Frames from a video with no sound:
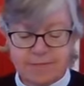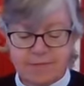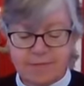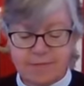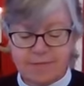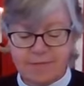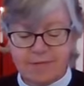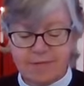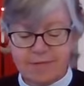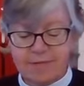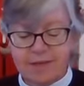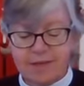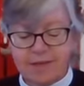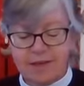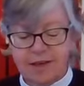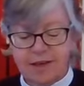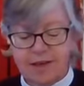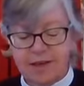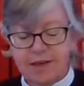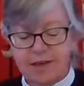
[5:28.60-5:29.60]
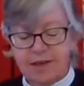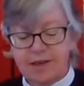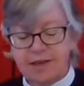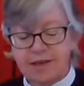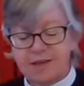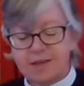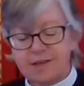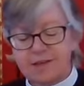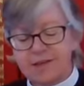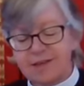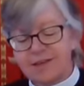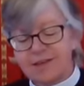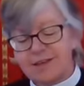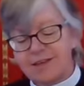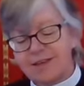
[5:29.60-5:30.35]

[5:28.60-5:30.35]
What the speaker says: Nobody speaks.